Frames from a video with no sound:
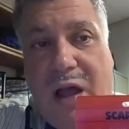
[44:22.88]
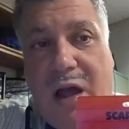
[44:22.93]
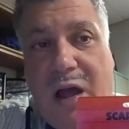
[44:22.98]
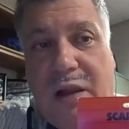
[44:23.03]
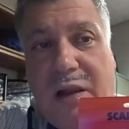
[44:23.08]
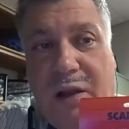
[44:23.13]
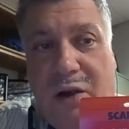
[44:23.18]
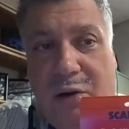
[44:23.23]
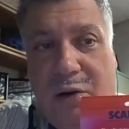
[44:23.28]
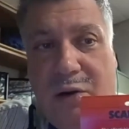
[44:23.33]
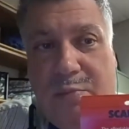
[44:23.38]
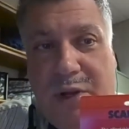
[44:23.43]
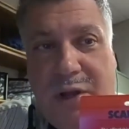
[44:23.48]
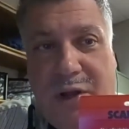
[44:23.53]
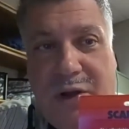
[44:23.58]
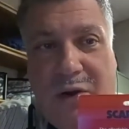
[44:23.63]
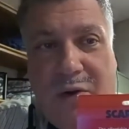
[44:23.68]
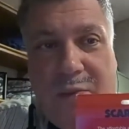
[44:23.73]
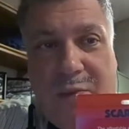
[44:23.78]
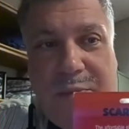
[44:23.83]

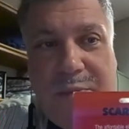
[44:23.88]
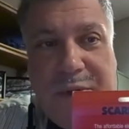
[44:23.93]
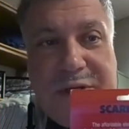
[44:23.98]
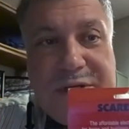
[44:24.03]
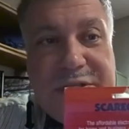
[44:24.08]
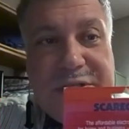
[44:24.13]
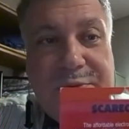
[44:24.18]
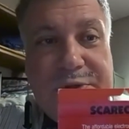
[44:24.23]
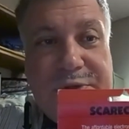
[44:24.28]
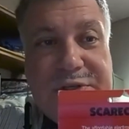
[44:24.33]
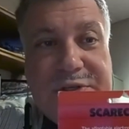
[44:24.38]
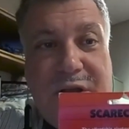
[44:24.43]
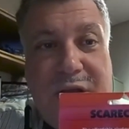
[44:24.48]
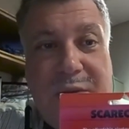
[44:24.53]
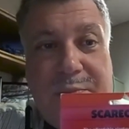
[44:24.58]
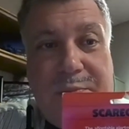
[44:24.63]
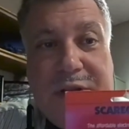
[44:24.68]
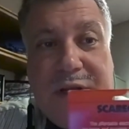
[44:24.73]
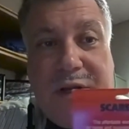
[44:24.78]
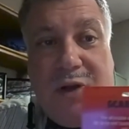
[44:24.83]
Alarmco because there was a
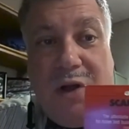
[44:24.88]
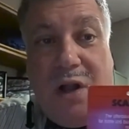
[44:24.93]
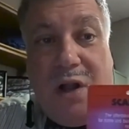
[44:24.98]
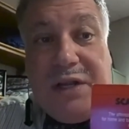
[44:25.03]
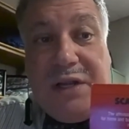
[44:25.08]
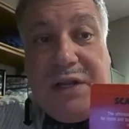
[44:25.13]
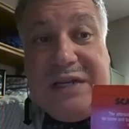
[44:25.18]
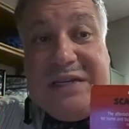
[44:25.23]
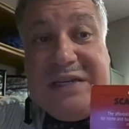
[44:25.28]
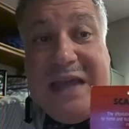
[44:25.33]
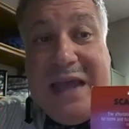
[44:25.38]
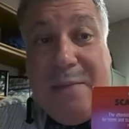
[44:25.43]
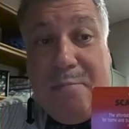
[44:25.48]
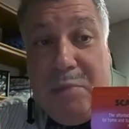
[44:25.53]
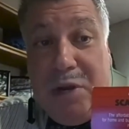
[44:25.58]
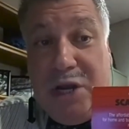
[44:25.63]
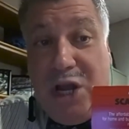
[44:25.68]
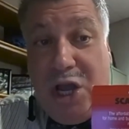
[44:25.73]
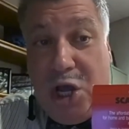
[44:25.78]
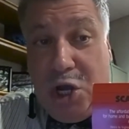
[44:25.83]
company called
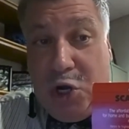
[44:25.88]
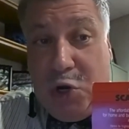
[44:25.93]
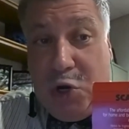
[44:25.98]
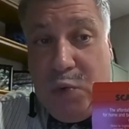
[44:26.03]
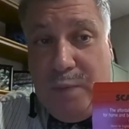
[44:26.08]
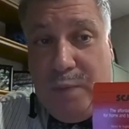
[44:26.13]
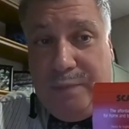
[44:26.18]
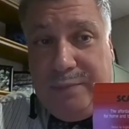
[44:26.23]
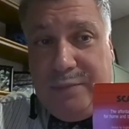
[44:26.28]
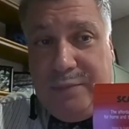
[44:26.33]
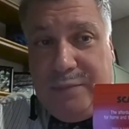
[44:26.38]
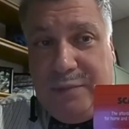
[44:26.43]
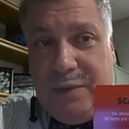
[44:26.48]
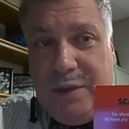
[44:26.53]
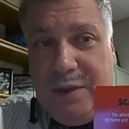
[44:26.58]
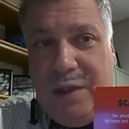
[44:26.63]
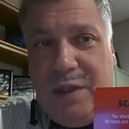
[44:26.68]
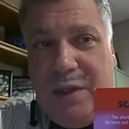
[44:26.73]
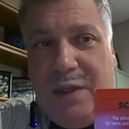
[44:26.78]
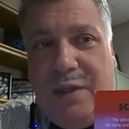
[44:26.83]
Ademco
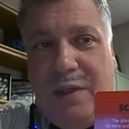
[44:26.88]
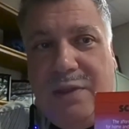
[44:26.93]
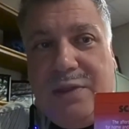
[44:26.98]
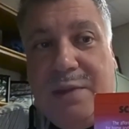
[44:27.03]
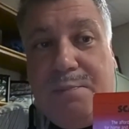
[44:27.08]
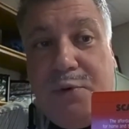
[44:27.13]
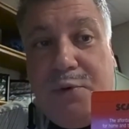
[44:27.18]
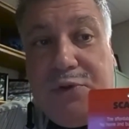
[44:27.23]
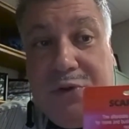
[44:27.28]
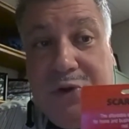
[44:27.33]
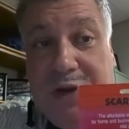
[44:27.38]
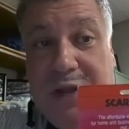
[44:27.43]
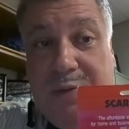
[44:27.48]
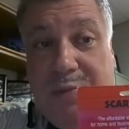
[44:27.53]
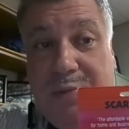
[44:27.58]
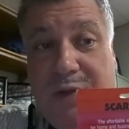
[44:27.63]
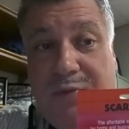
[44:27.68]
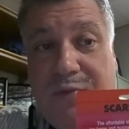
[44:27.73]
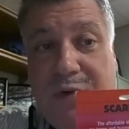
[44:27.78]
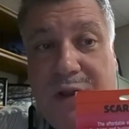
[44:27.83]
that put their name
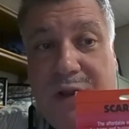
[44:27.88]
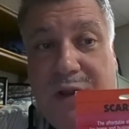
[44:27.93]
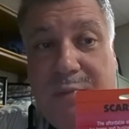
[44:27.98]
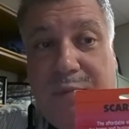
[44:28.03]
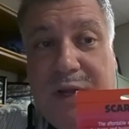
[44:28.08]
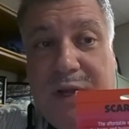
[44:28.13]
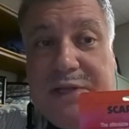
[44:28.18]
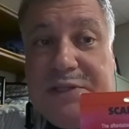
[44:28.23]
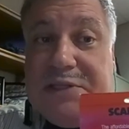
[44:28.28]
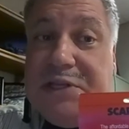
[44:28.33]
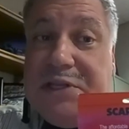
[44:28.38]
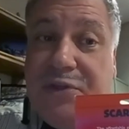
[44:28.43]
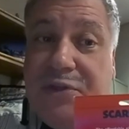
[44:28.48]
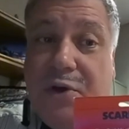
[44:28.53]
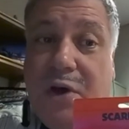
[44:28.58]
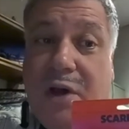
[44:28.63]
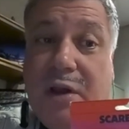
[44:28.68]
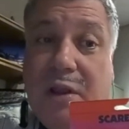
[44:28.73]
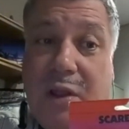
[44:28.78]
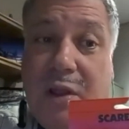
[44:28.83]
on the front of the plates. And he
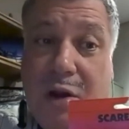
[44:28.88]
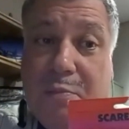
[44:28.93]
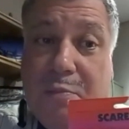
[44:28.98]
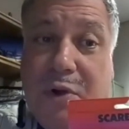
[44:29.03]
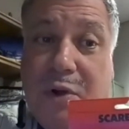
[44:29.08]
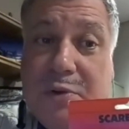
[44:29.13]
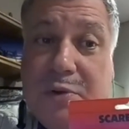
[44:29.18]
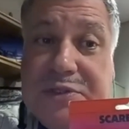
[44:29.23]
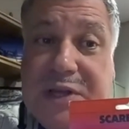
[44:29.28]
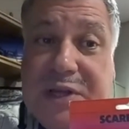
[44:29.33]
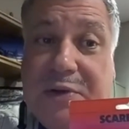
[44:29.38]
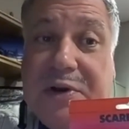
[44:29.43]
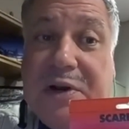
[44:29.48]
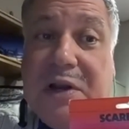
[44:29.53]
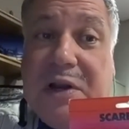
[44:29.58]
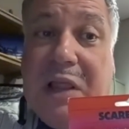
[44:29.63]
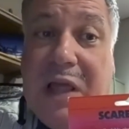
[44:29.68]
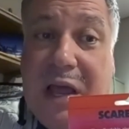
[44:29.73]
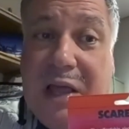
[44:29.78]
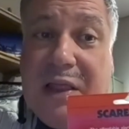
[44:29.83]
thought Alarmco sounded
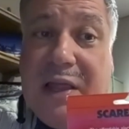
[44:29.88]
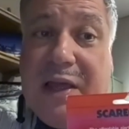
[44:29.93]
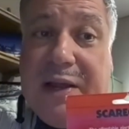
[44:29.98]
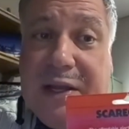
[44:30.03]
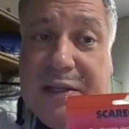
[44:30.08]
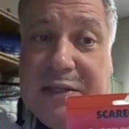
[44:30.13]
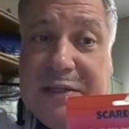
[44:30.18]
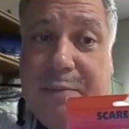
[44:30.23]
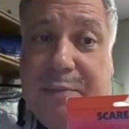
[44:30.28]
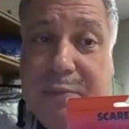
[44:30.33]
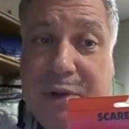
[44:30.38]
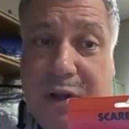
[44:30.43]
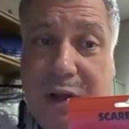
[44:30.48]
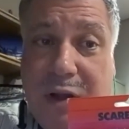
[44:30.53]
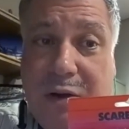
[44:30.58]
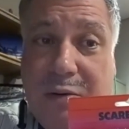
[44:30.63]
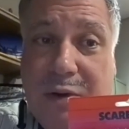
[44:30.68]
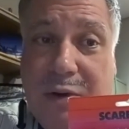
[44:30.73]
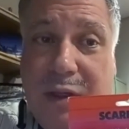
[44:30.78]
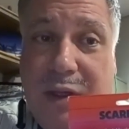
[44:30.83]
a lot like
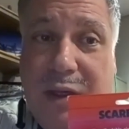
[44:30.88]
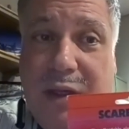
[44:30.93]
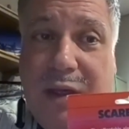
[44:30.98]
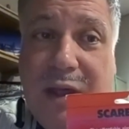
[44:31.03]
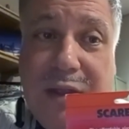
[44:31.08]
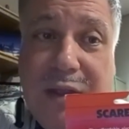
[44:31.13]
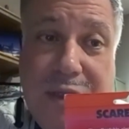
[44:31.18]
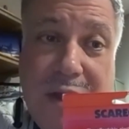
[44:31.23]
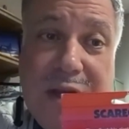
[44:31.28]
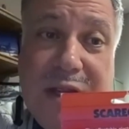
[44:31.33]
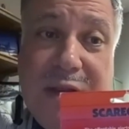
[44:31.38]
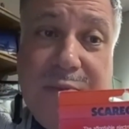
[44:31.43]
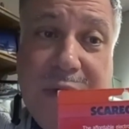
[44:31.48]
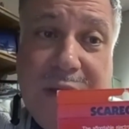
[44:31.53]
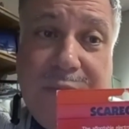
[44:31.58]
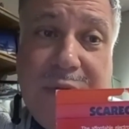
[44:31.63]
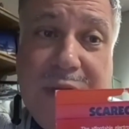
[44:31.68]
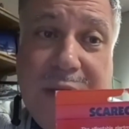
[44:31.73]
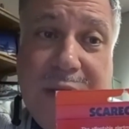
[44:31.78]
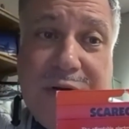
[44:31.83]
Ademco and thought he
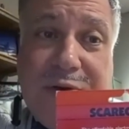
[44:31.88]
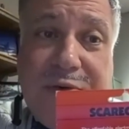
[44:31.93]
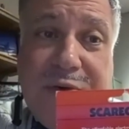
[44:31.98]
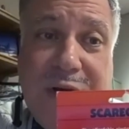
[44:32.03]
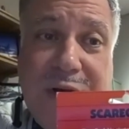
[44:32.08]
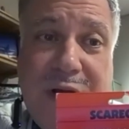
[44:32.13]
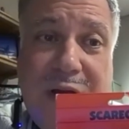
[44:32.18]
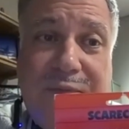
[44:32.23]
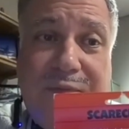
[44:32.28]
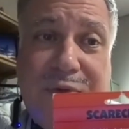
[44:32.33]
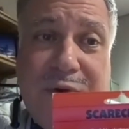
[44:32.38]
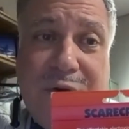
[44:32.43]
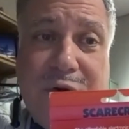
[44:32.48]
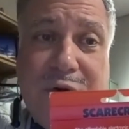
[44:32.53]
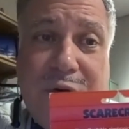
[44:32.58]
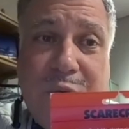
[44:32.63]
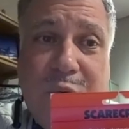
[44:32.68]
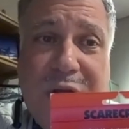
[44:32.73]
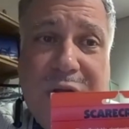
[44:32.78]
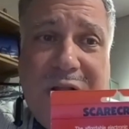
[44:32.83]
might be able to trade off their
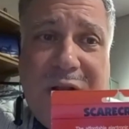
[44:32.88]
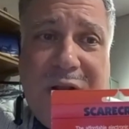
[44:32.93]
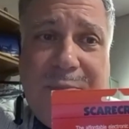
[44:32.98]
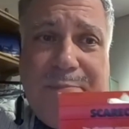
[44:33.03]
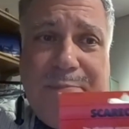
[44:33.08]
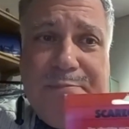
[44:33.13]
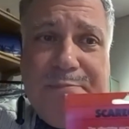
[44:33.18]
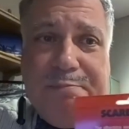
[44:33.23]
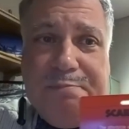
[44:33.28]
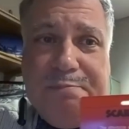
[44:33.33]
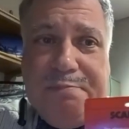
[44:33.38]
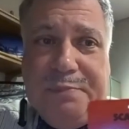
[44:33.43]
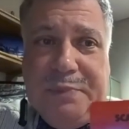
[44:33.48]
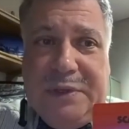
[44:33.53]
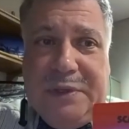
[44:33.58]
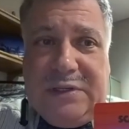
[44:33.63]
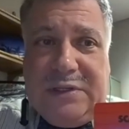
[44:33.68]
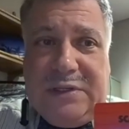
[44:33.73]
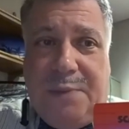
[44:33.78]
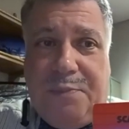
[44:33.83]
goodwill.
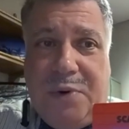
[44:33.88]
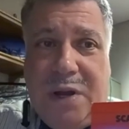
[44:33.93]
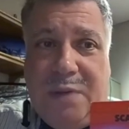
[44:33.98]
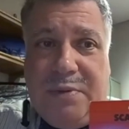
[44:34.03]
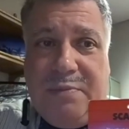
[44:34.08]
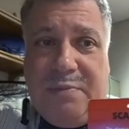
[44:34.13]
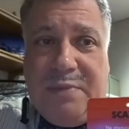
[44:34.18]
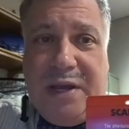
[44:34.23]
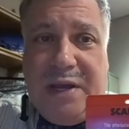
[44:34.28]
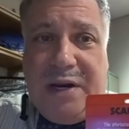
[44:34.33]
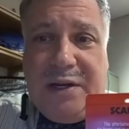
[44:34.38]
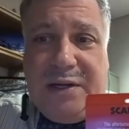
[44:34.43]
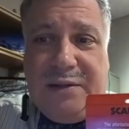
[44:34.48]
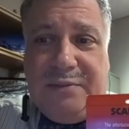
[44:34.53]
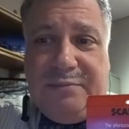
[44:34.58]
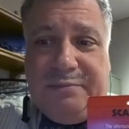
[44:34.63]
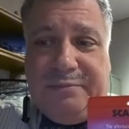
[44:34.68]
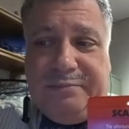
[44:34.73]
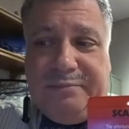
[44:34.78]
Is that problematic?